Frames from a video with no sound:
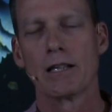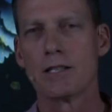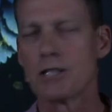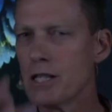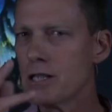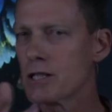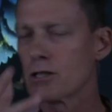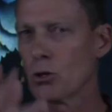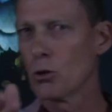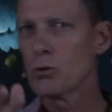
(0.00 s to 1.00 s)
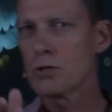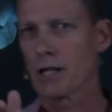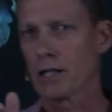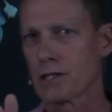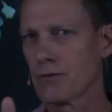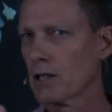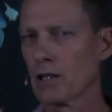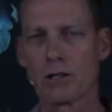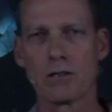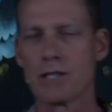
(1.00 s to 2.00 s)
Jesus calls us,
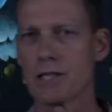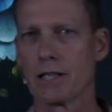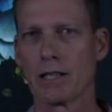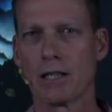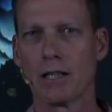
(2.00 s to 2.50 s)
fellow Christian,